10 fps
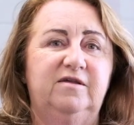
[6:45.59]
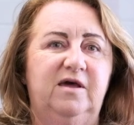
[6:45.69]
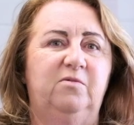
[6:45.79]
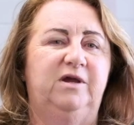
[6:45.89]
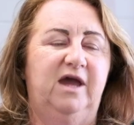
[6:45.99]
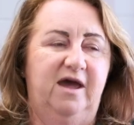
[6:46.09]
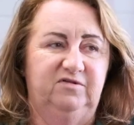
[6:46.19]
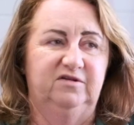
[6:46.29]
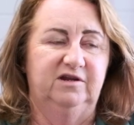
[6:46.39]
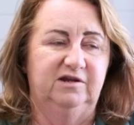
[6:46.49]
that we are
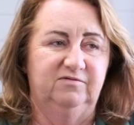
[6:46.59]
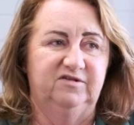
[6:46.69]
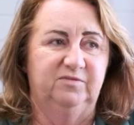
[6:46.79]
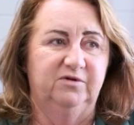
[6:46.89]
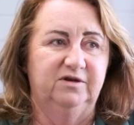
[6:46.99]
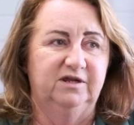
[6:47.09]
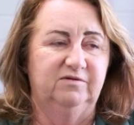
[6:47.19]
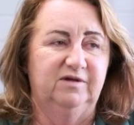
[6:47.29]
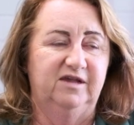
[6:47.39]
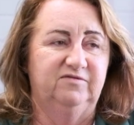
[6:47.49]
absolutely
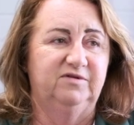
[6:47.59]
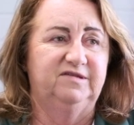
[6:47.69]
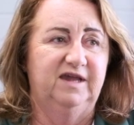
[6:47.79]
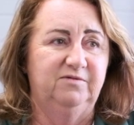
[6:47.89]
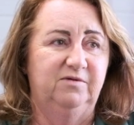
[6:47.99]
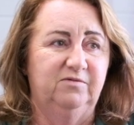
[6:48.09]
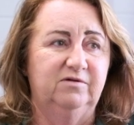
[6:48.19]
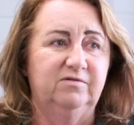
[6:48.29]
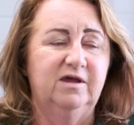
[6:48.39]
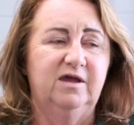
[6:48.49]
responding as we say we
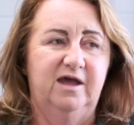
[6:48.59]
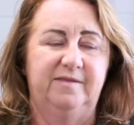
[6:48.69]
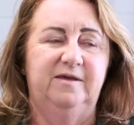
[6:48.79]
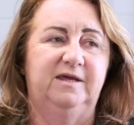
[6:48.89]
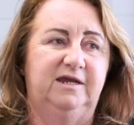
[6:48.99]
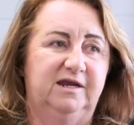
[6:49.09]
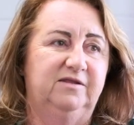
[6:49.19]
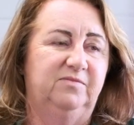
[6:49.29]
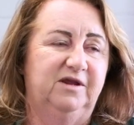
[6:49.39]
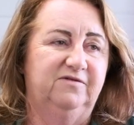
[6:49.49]
will, and that they're getting
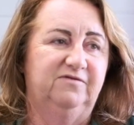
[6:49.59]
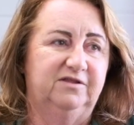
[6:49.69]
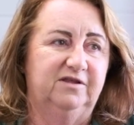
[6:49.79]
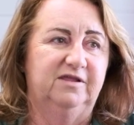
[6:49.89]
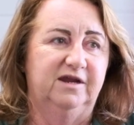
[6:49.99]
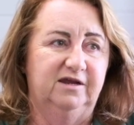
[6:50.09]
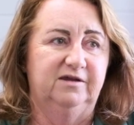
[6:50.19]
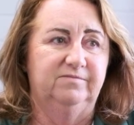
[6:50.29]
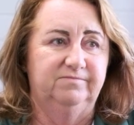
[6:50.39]
the benefit that they need.